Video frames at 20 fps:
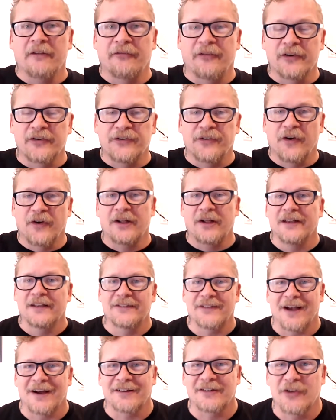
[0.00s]
First of all,
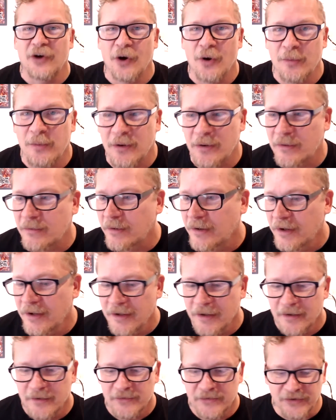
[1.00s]
it's October
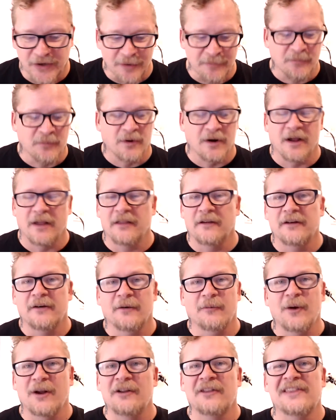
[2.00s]
something or other.
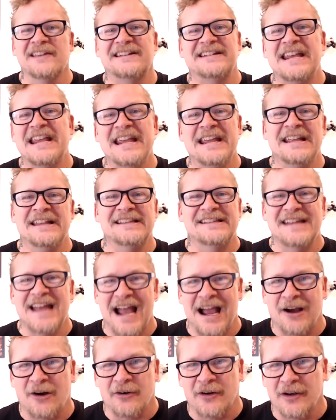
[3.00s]
We're in the teens
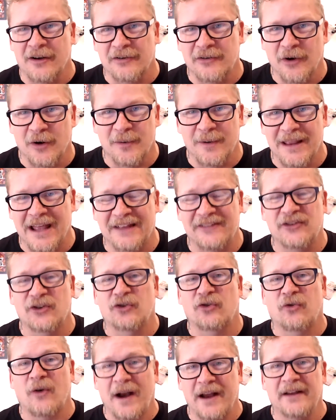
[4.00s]
now in October. That's
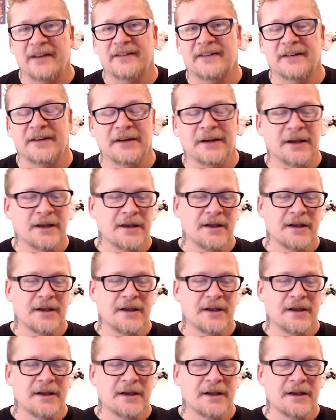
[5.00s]
crazy.